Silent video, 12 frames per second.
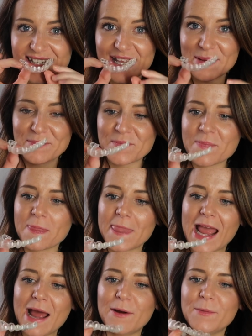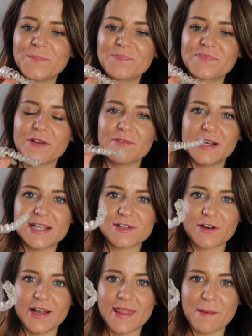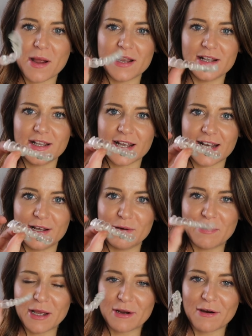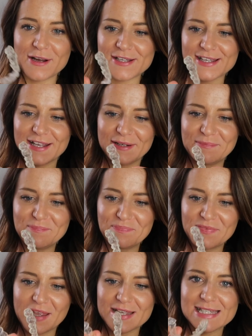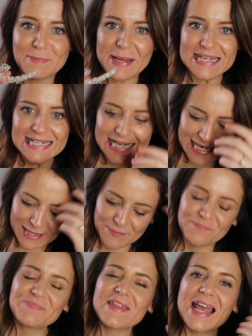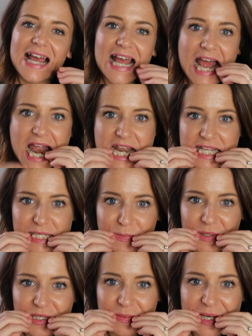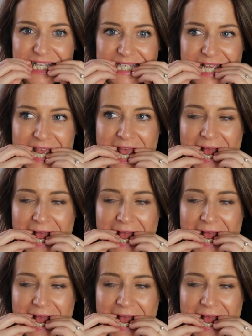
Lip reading: them out. Really sorry, they might look a little bit gross and spitty. And here's the bottom ones.